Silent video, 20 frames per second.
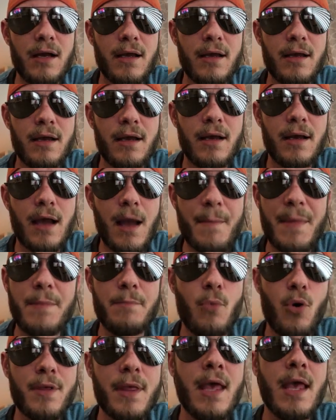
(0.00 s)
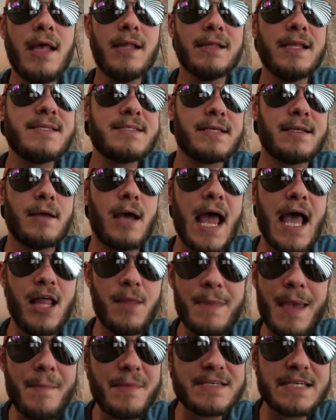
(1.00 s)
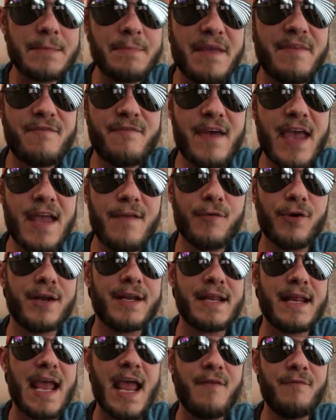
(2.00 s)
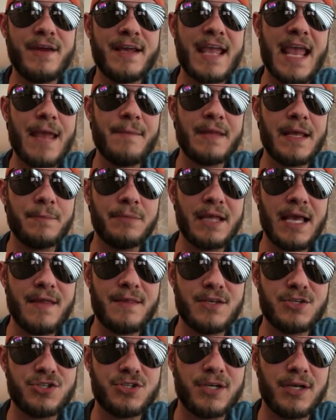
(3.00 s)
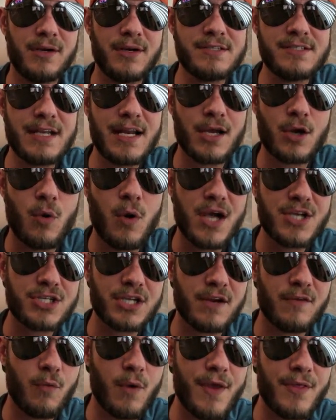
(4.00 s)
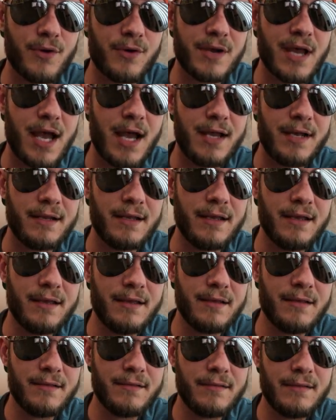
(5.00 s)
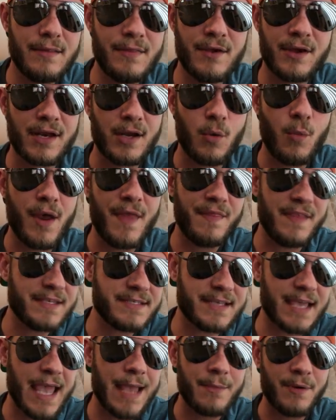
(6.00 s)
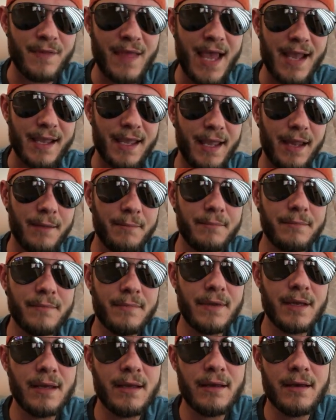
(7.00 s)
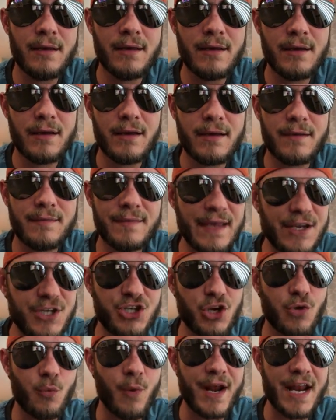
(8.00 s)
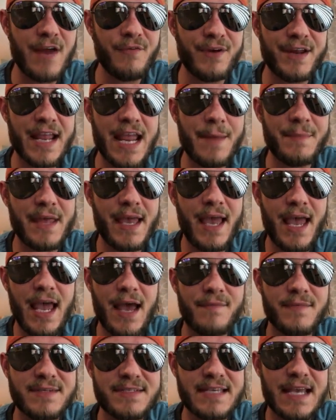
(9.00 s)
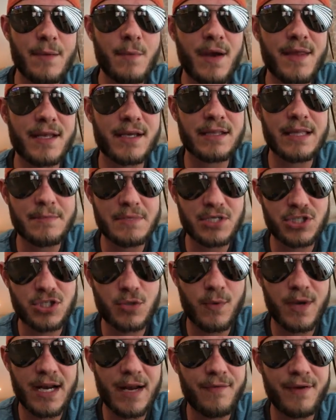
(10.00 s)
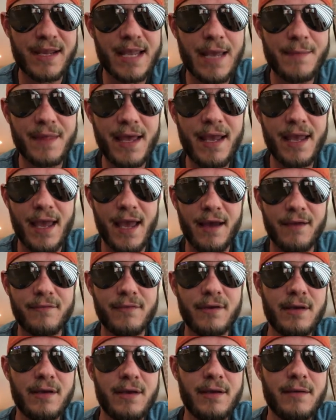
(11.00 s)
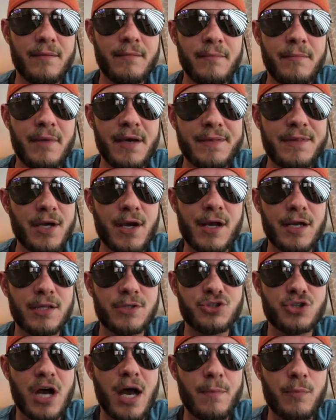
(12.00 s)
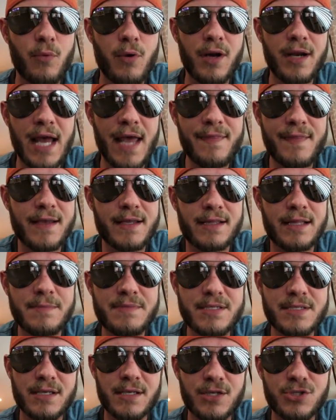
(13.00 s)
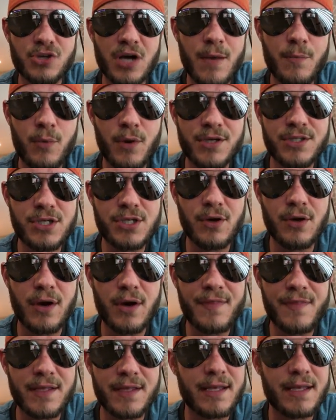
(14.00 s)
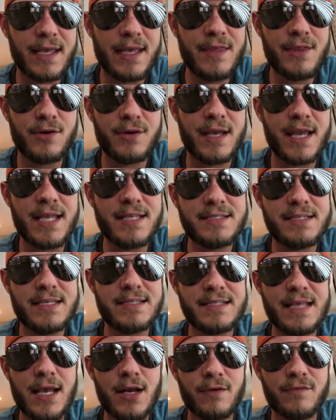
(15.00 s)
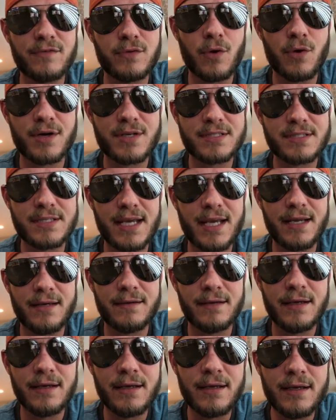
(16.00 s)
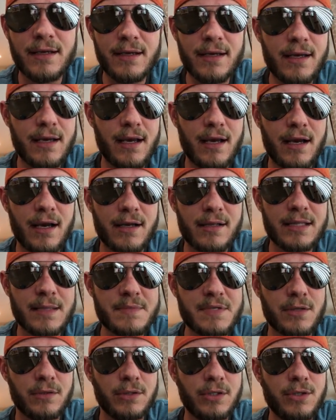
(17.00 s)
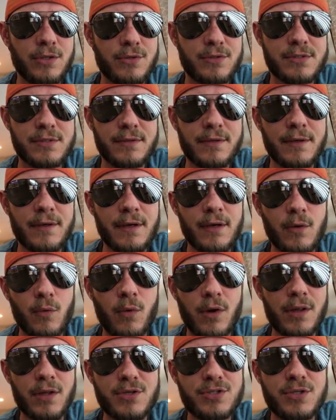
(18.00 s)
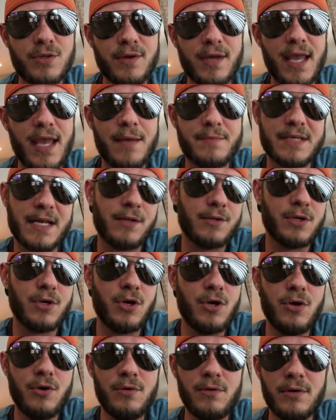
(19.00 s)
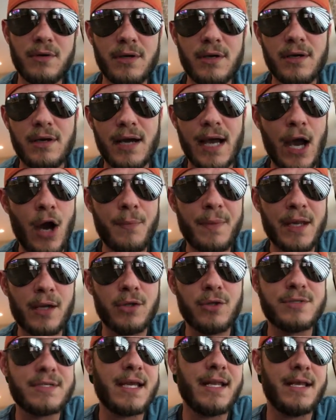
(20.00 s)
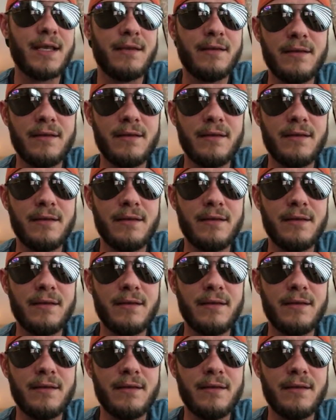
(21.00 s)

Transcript: I mean, listen, Alabama's going to be favored in every game they play this year. It's not a question of whether or not they're going to win this game or that game. They should win every game they have, the same way that Clemson should win every game they have. But they're going to drop one. I think Clemson's going to drop one too. I think either to NC State or Florida State, Clemson will lose one of those 2 games. I don't know who. I hope they don't lose any.